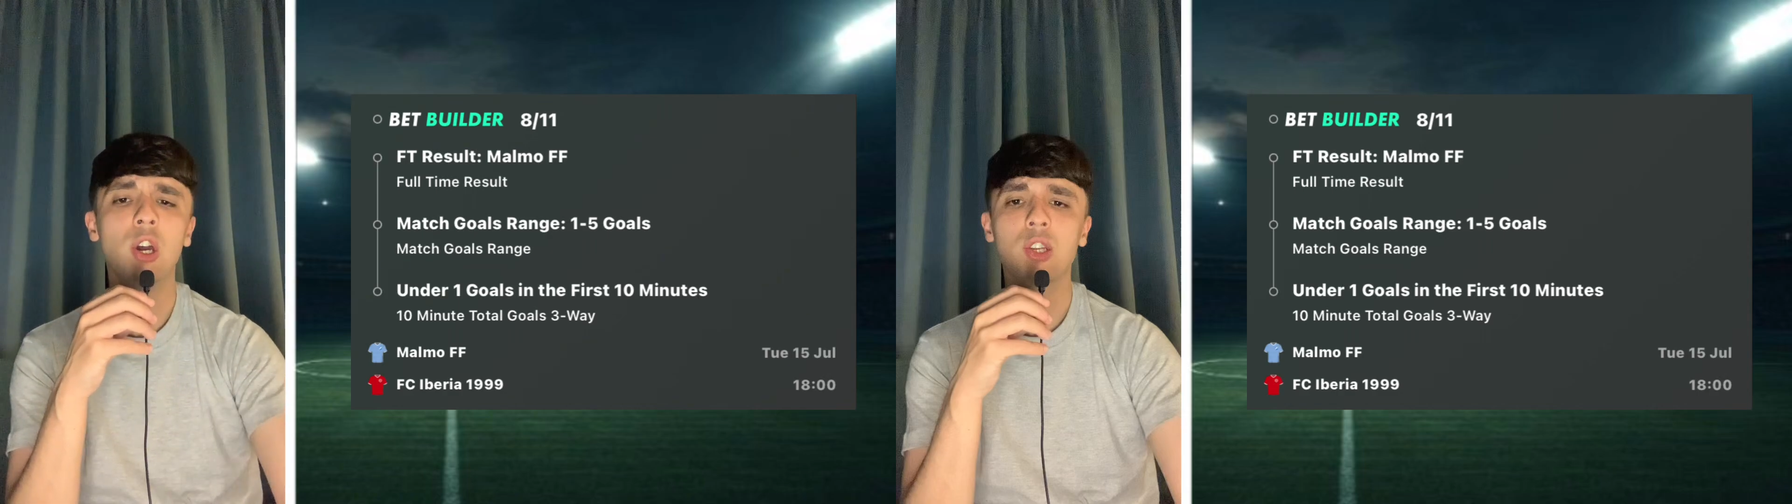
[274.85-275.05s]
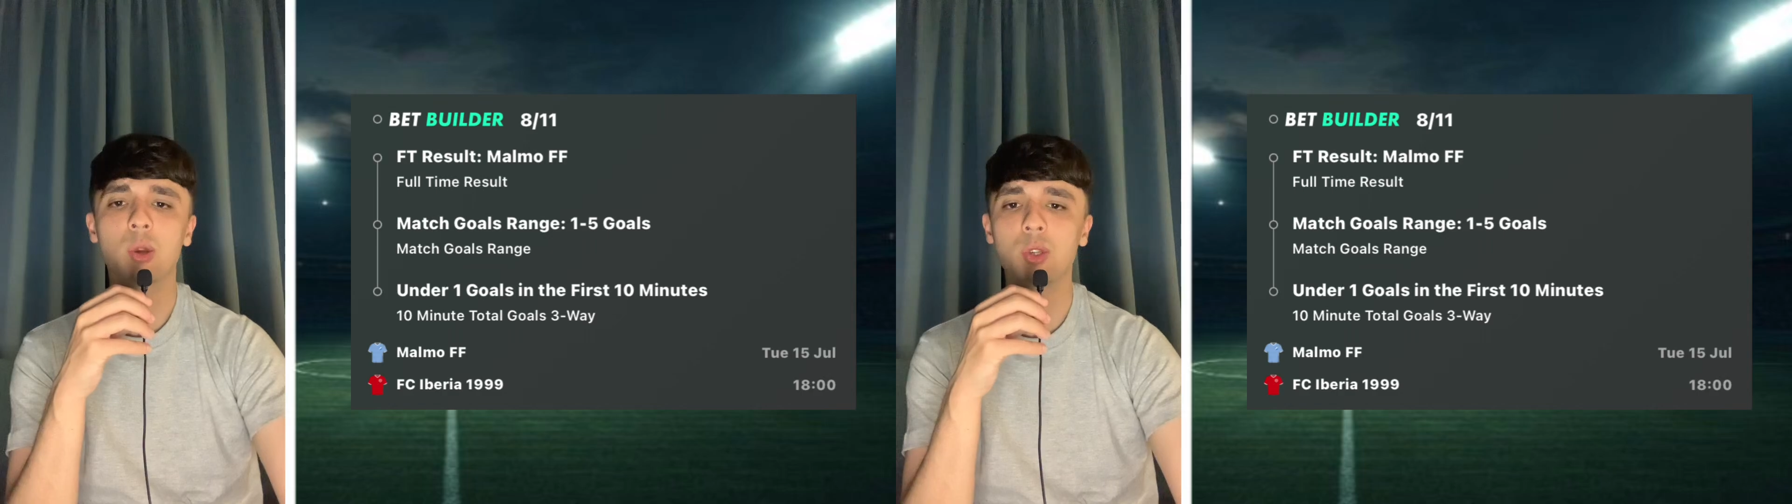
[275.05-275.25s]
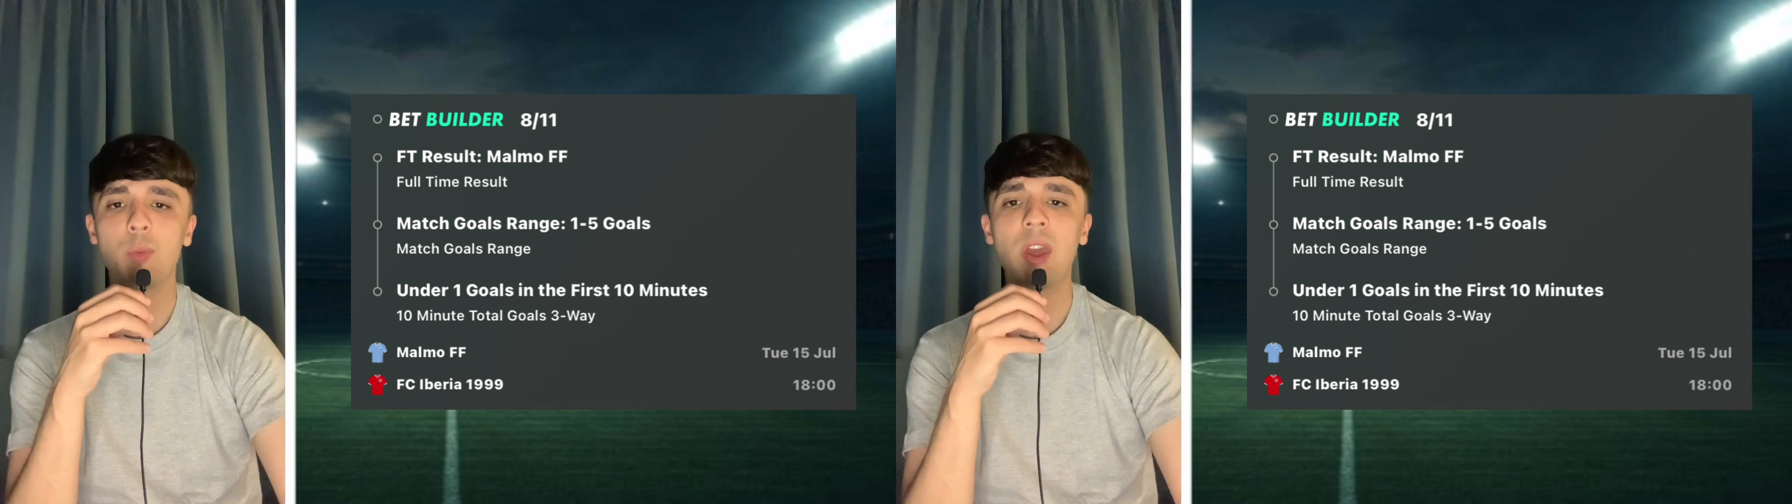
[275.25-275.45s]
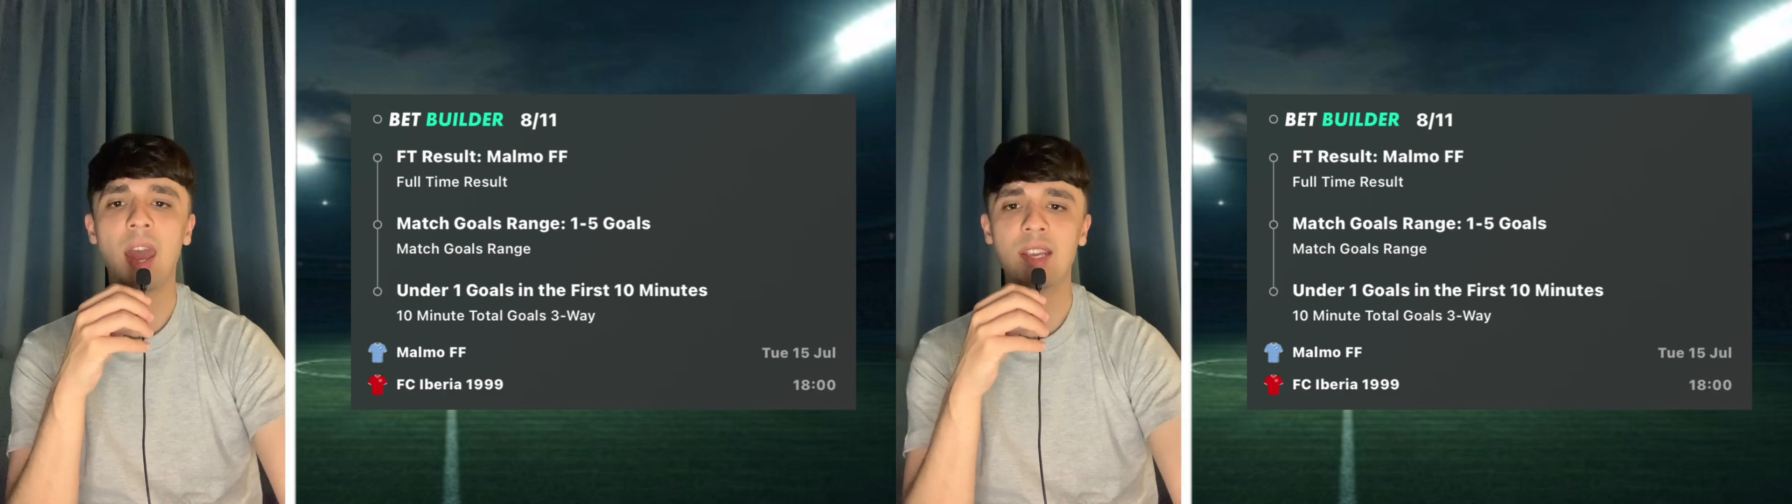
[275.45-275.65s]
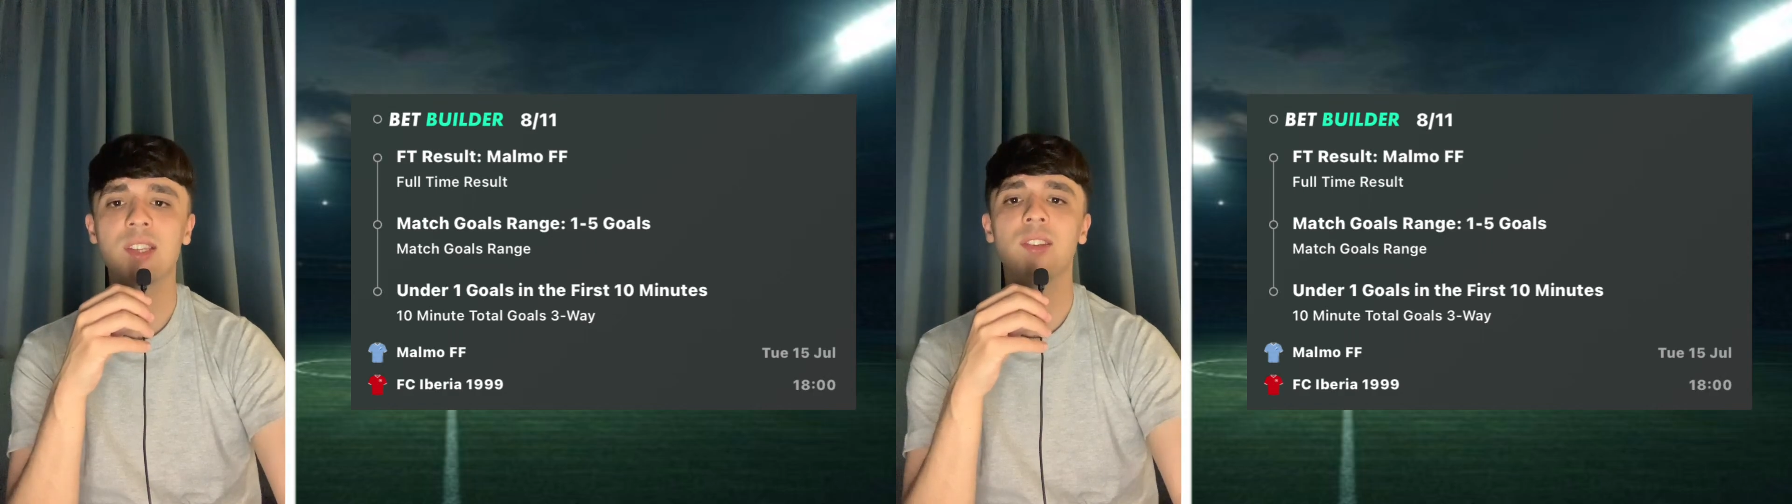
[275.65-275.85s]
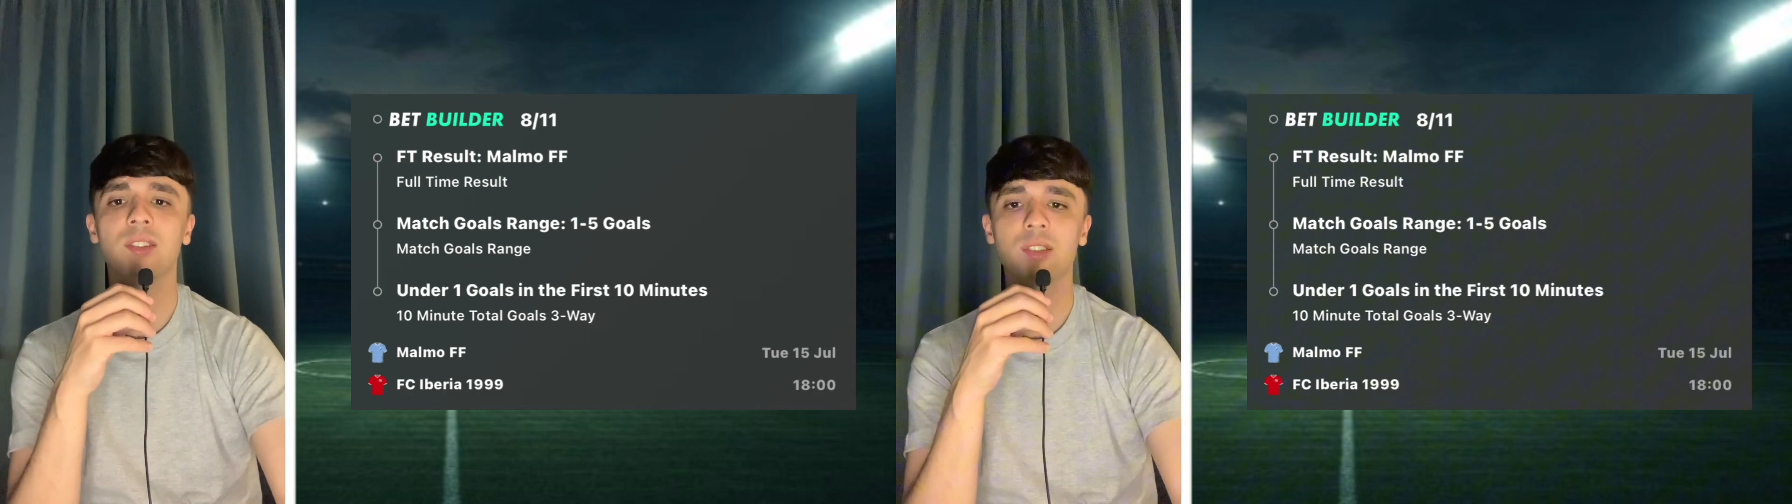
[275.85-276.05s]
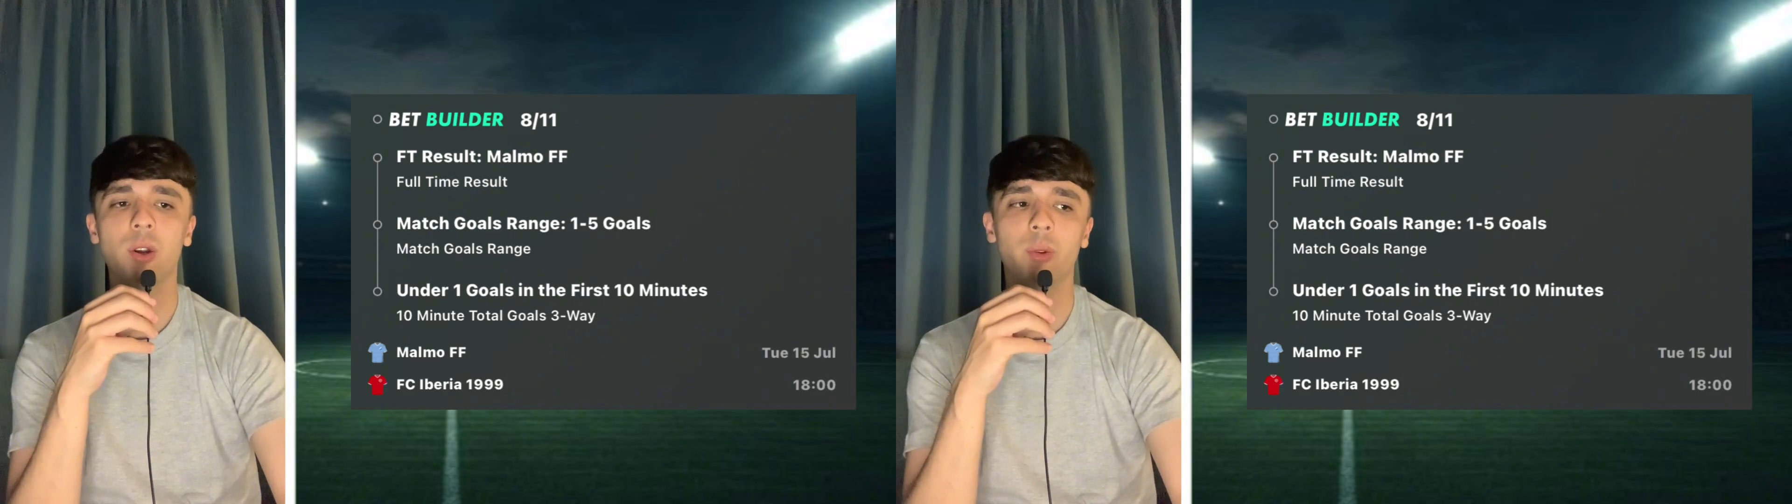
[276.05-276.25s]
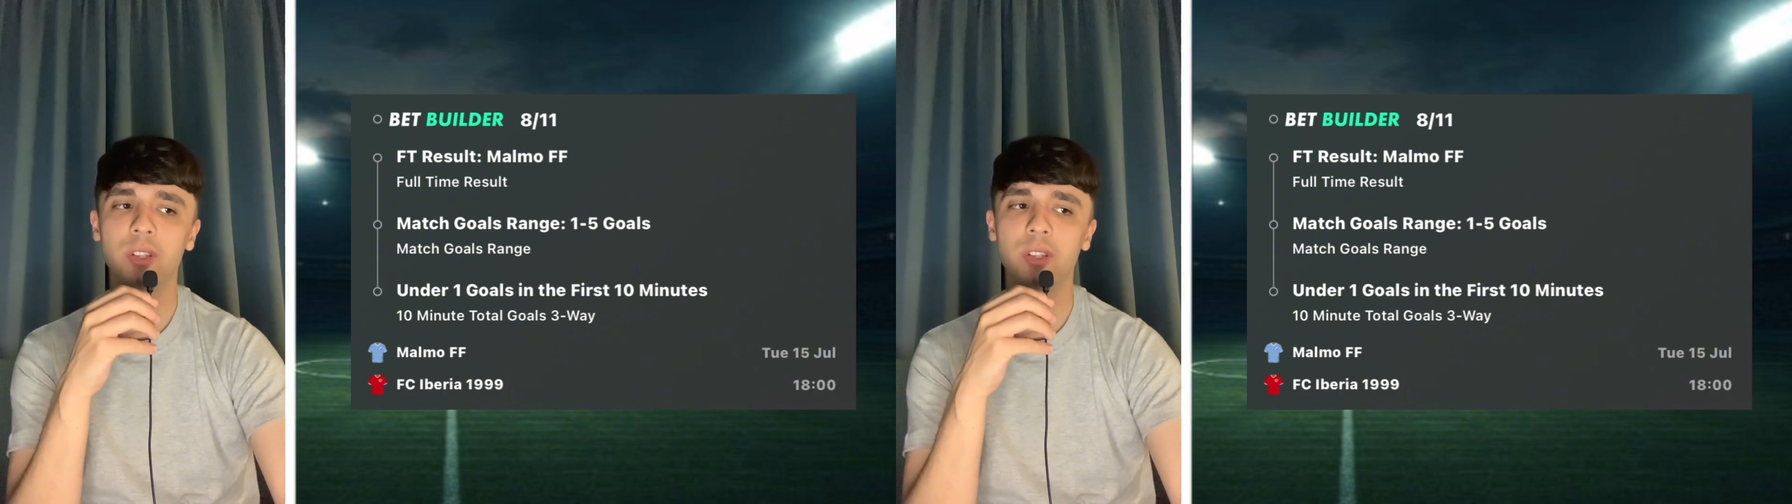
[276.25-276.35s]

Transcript: so I was a bit hesitant going